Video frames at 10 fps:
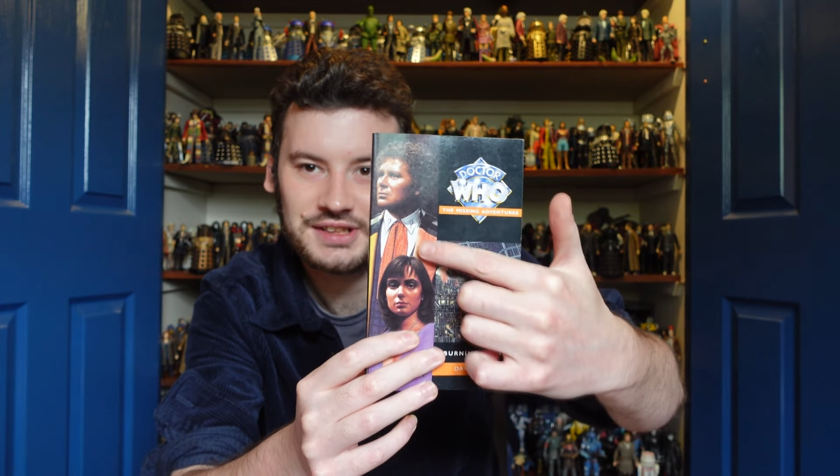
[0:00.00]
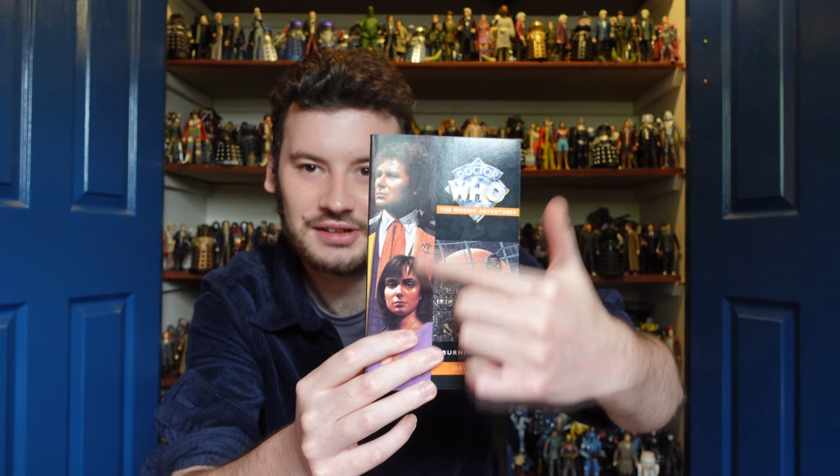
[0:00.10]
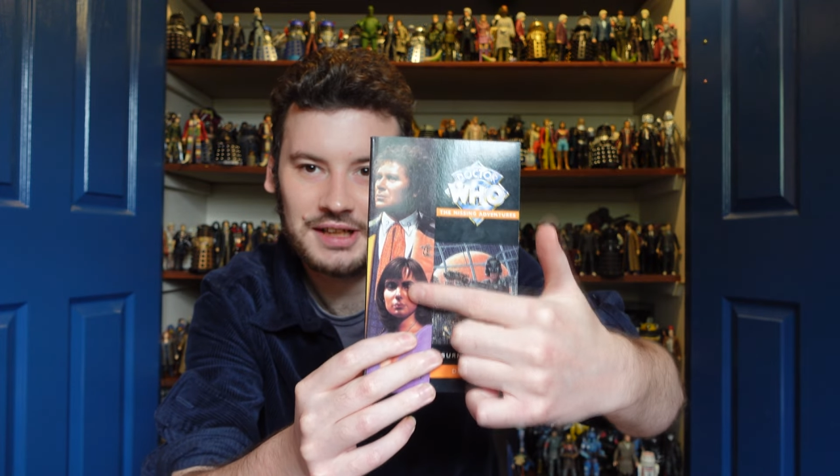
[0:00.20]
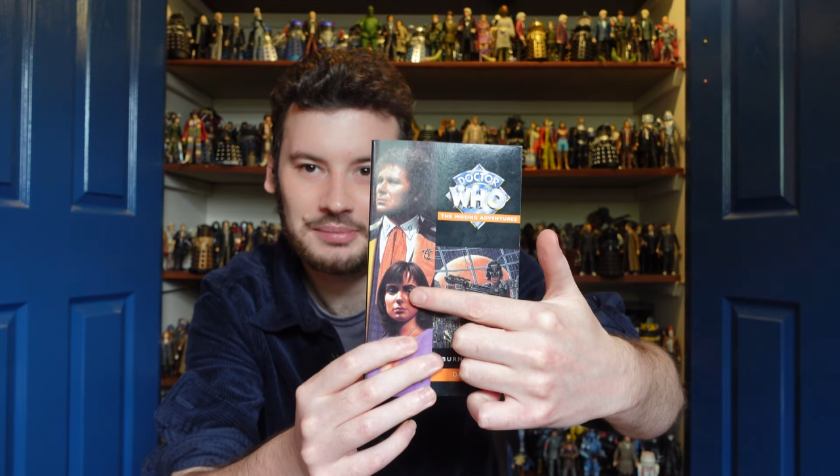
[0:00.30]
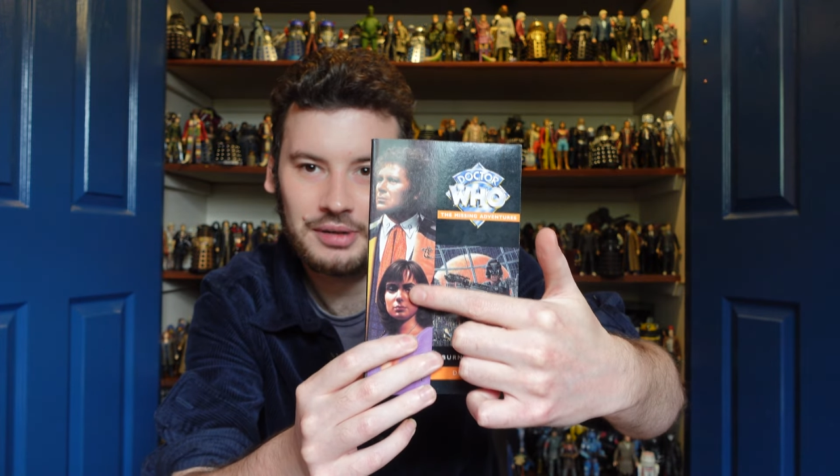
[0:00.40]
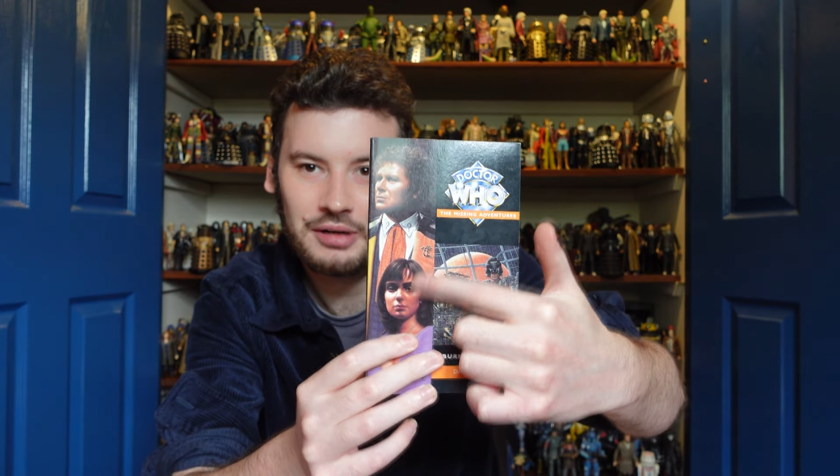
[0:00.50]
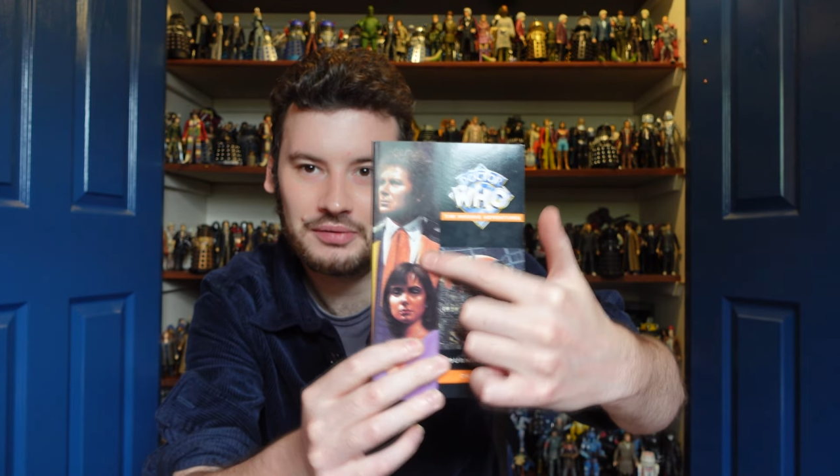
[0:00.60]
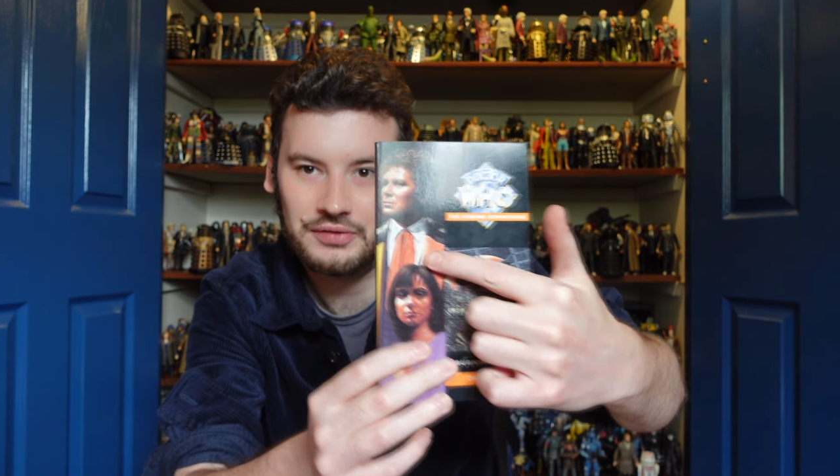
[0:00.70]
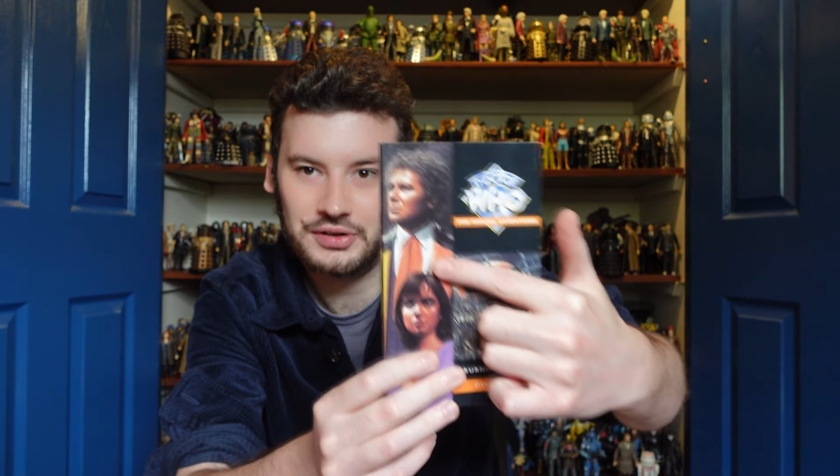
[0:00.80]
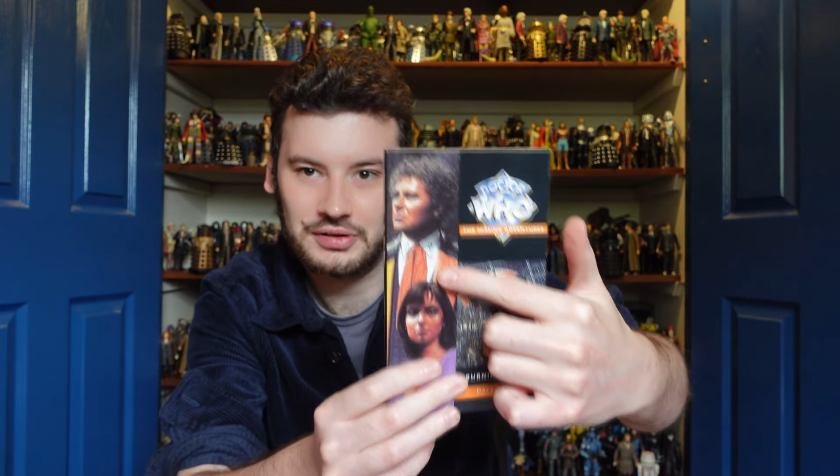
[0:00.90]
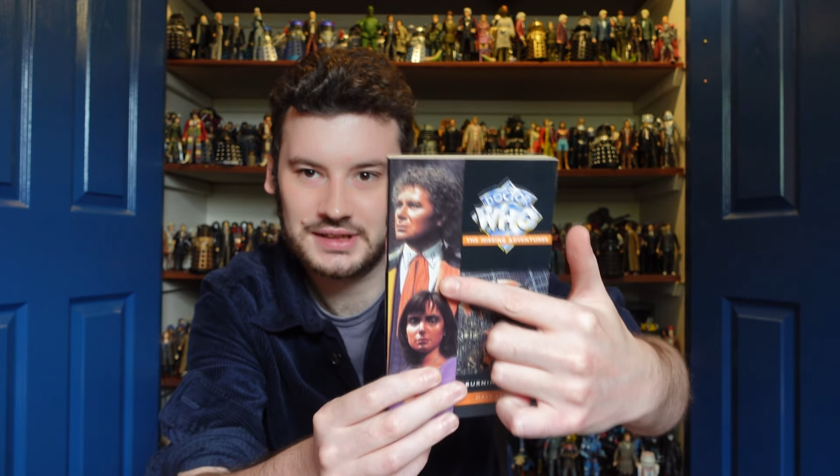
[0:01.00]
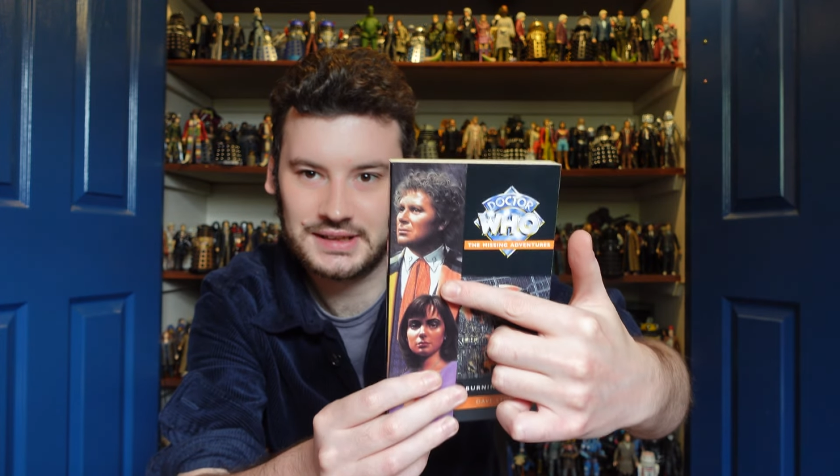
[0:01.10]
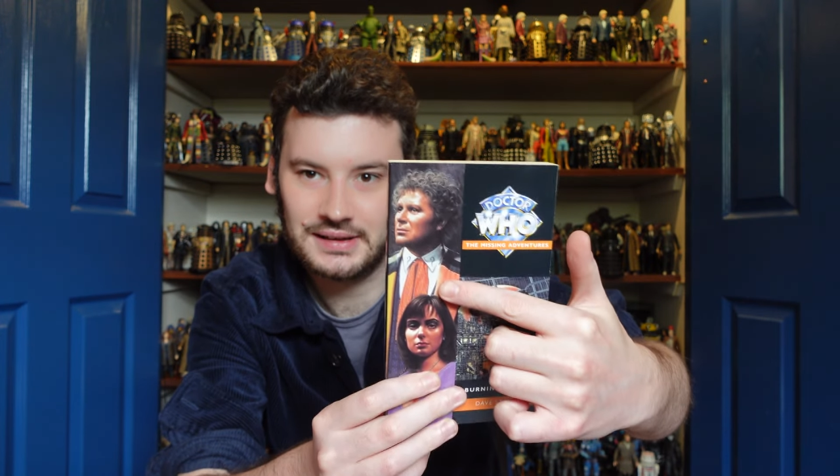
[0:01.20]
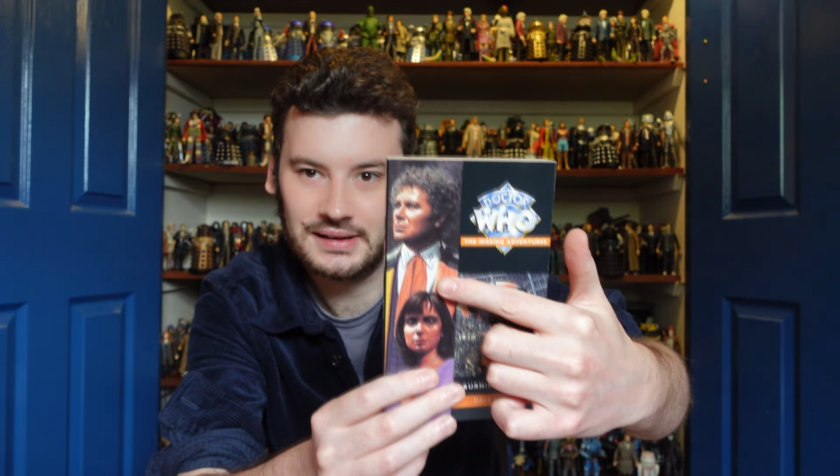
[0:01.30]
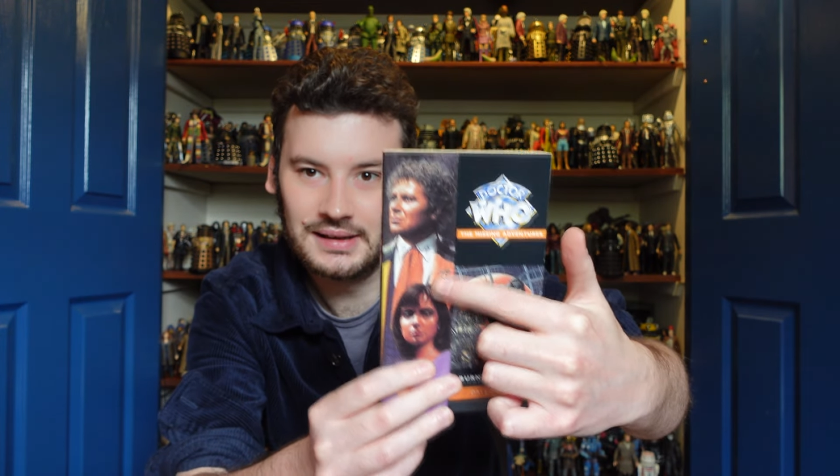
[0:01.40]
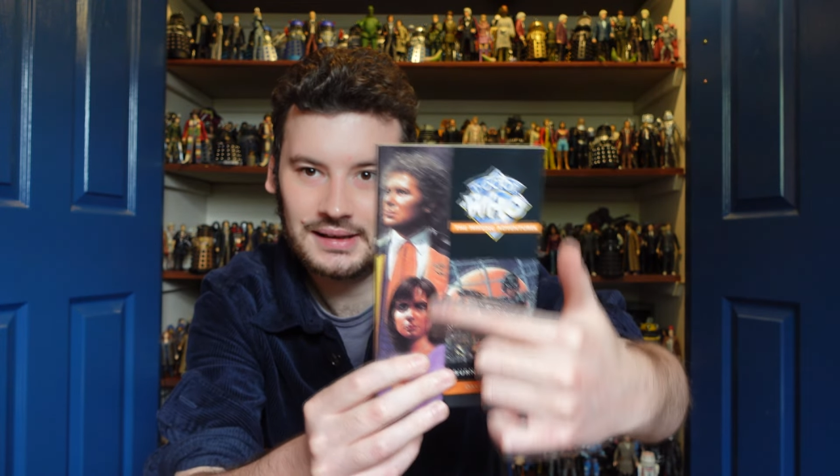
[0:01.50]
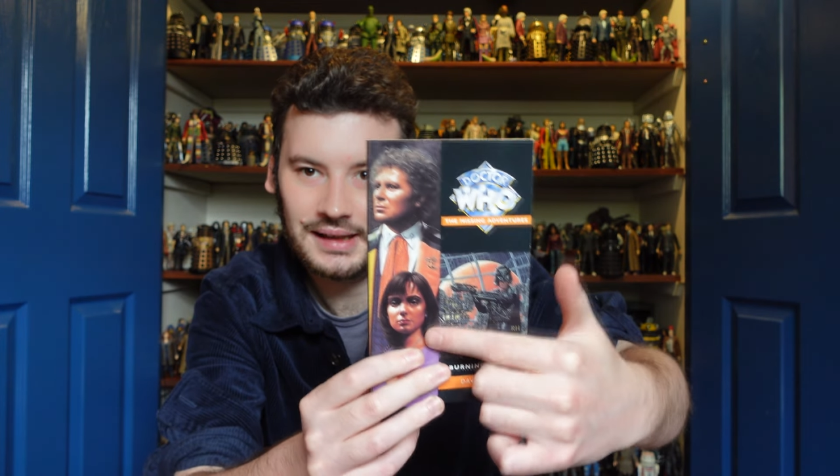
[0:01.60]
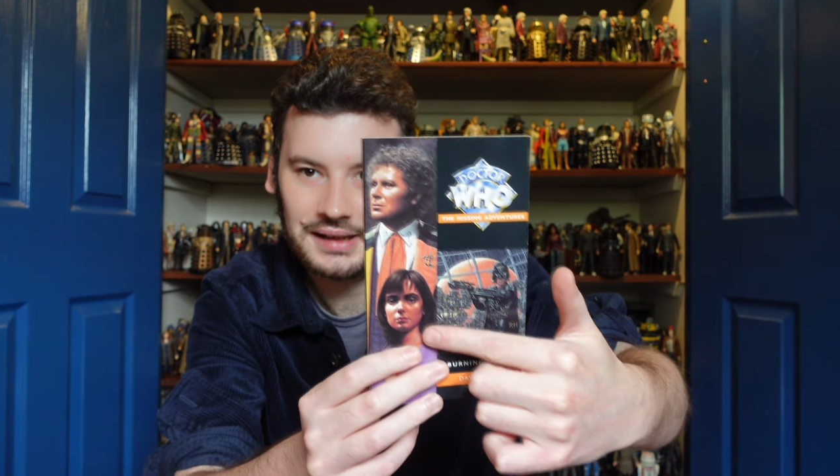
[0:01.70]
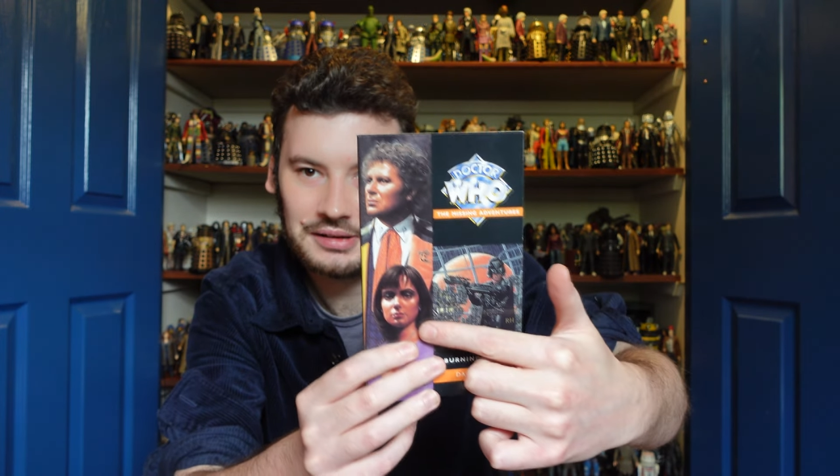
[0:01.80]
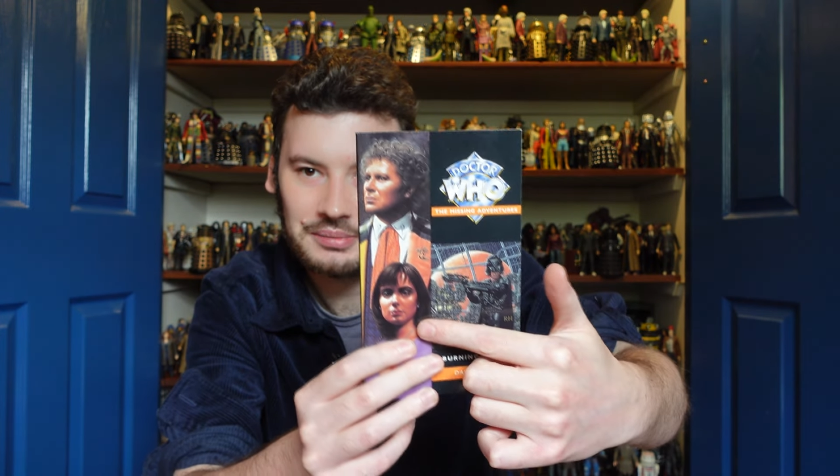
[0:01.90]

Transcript: sidebar with the Doctor and